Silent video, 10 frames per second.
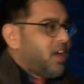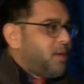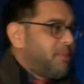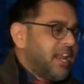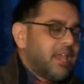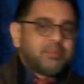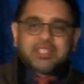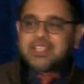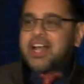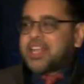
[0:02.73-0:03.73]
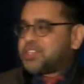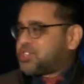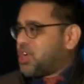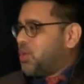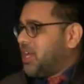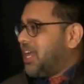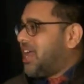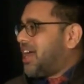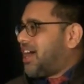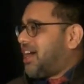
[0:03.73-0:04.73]
My name is Saket
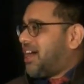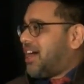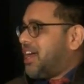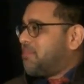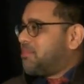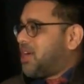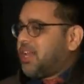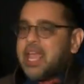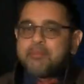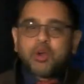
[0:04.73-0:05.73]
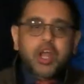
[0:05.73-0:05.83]
Soni. I'm a labor